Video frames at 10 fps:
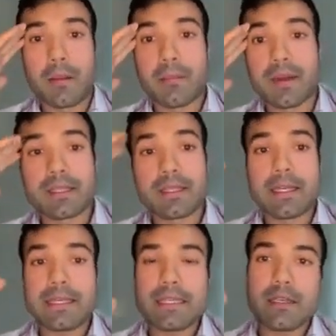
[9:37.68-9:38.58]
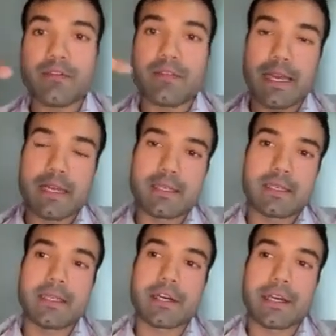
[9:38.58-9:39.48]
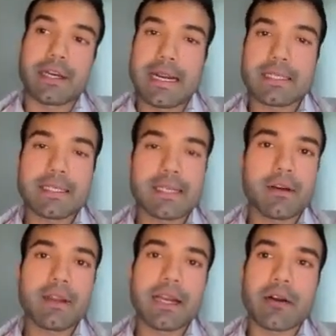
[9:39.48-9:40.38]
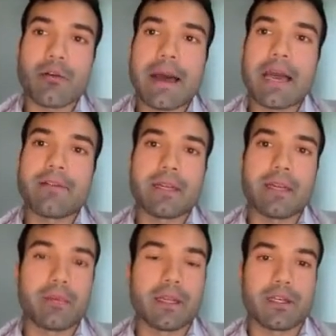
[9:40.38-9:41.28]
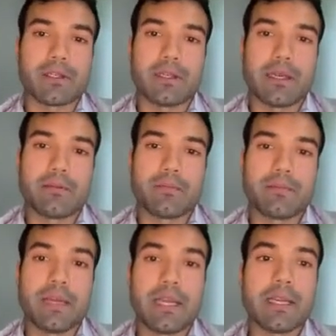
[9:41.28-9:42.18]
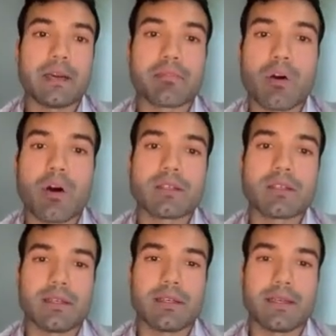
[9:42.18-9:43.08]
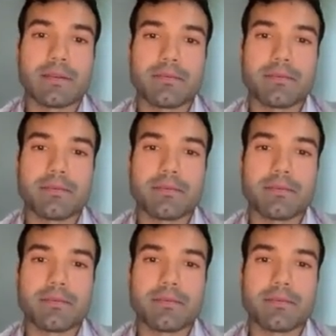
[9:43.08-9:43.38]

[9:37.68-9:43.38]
But these events, they are necessarily arrive at the application level, and they are processed at that.